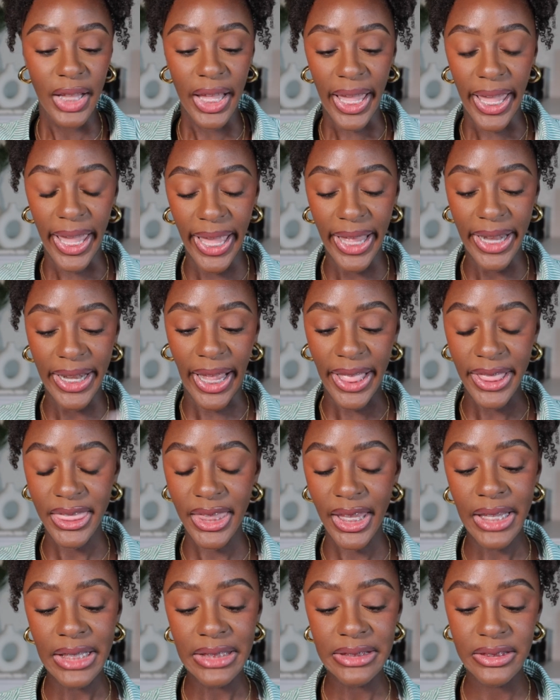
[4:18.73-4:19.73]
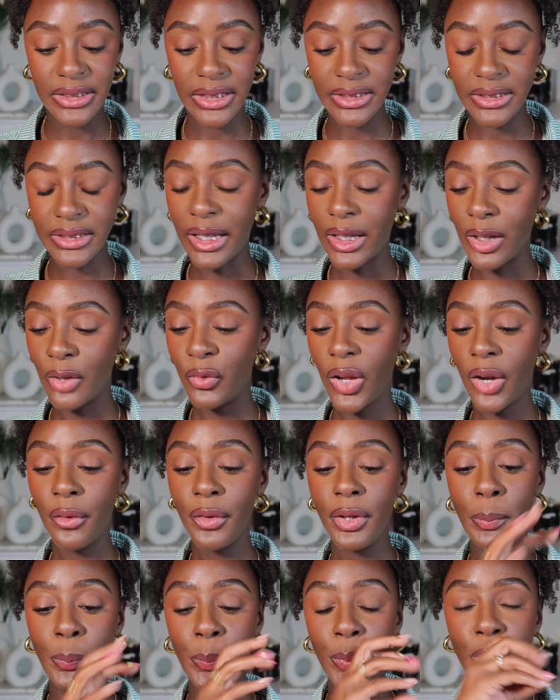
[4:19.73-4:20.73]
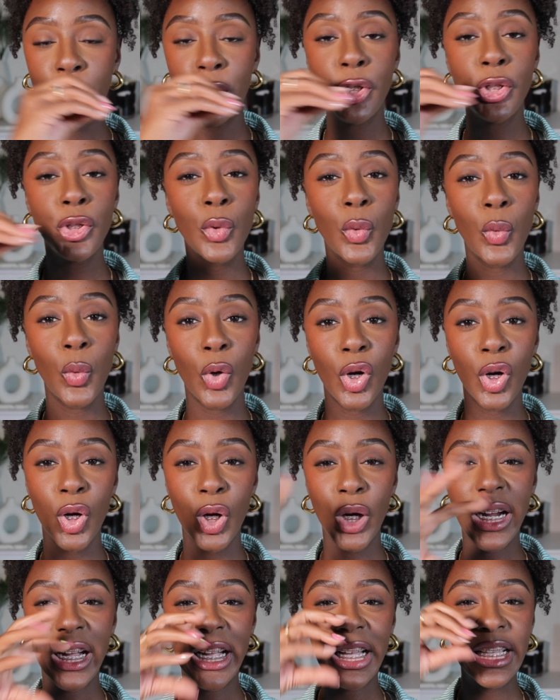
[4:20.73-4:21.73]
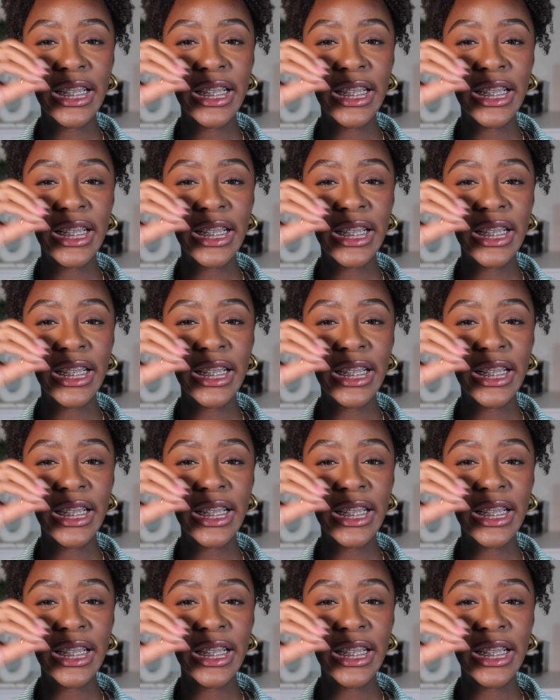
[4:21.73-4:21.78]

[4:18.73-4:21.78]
And I think it's just like a very pure,